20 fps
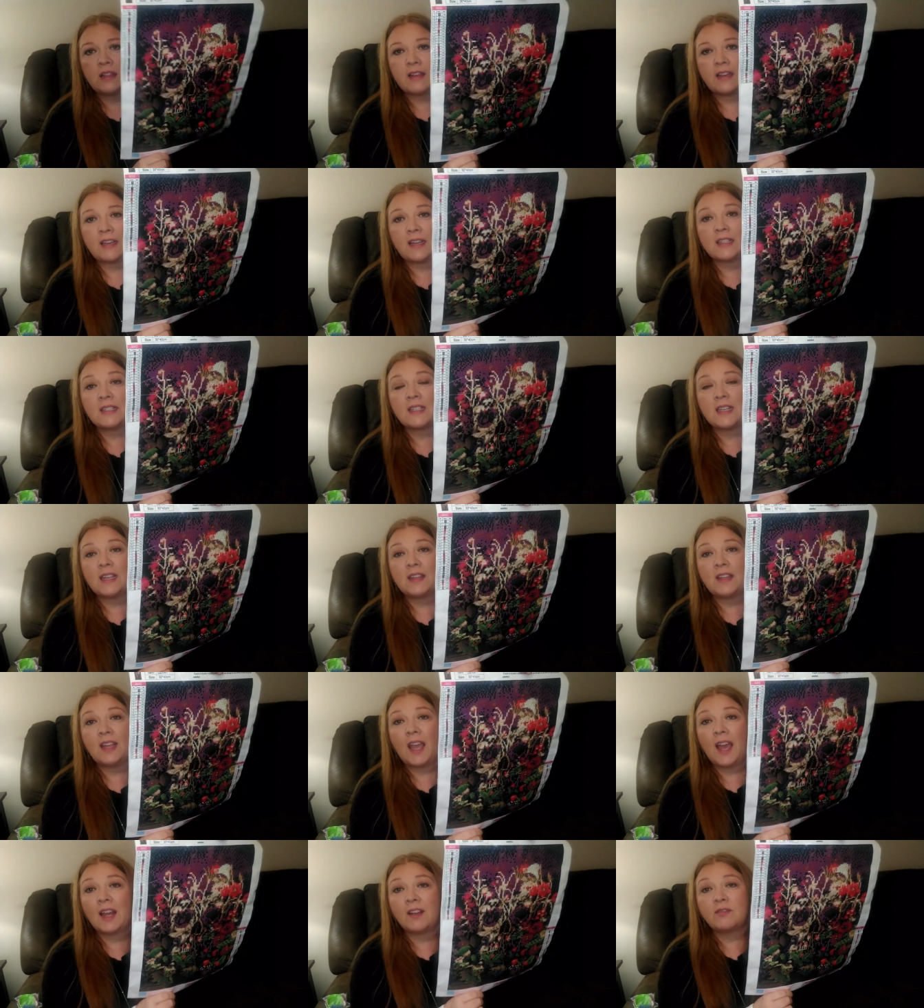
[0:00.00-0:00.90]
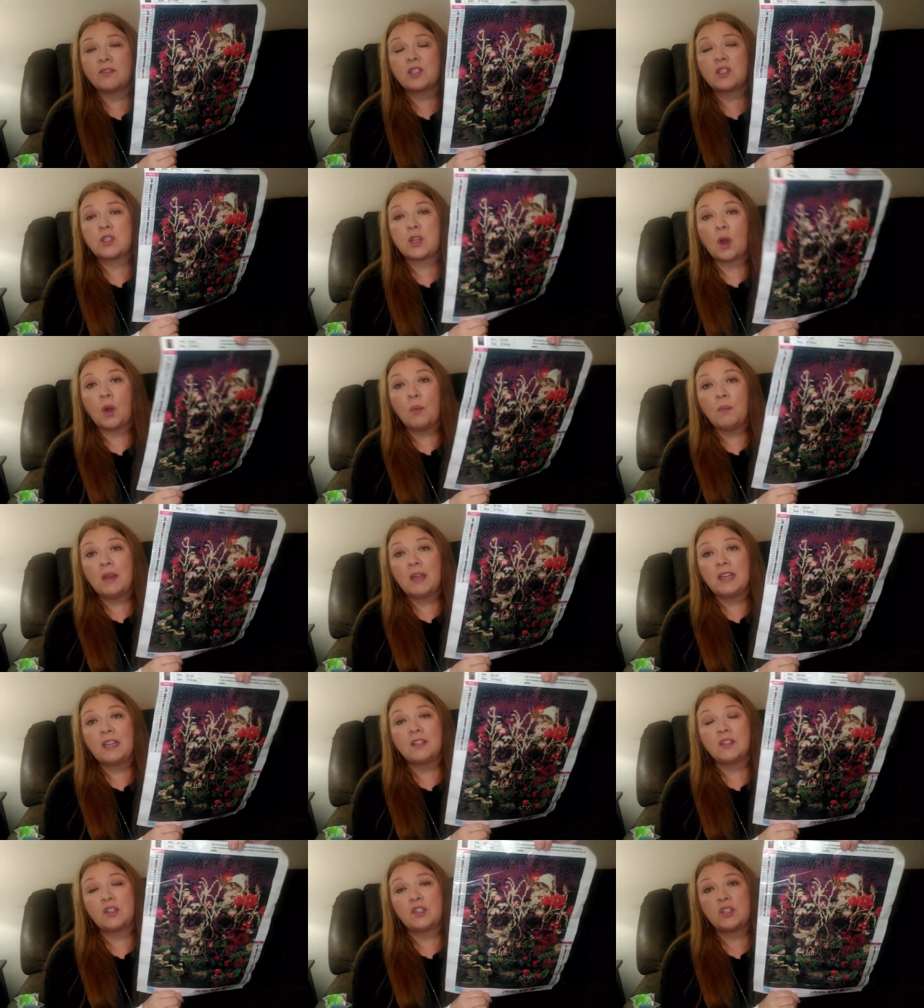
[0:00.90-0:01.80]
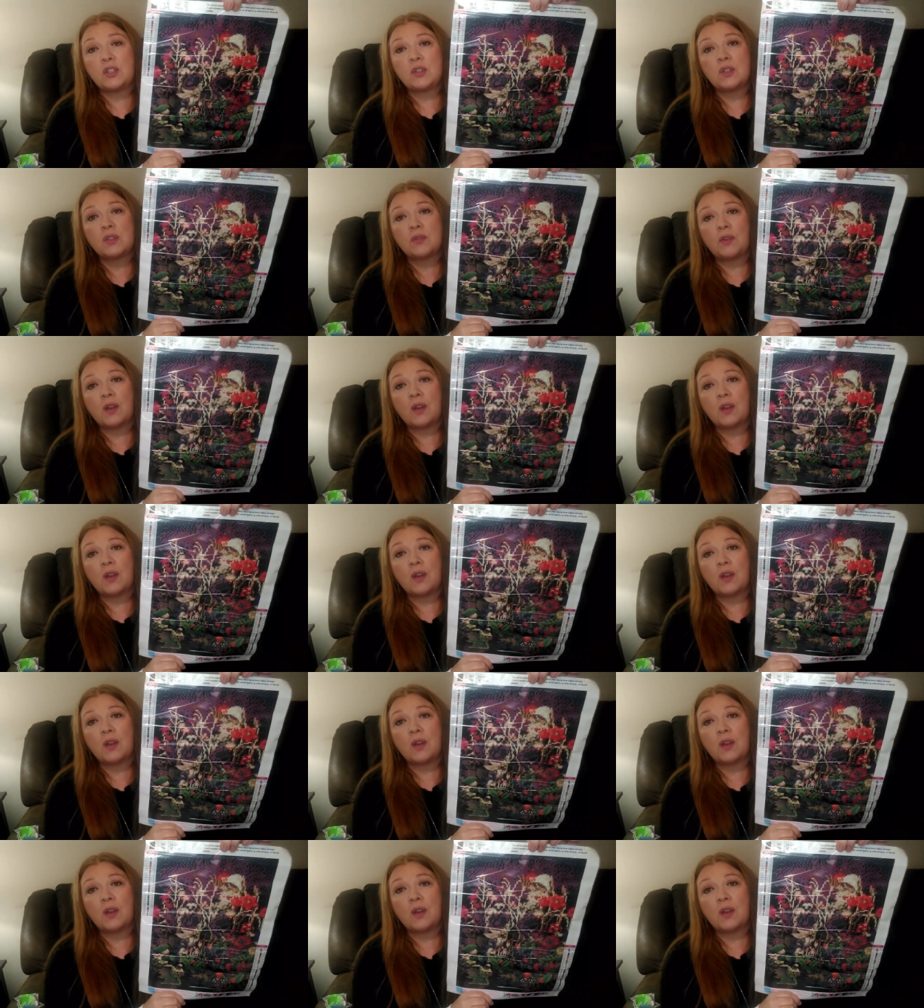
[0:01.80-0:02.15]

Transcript: Like I said, they have so many to choose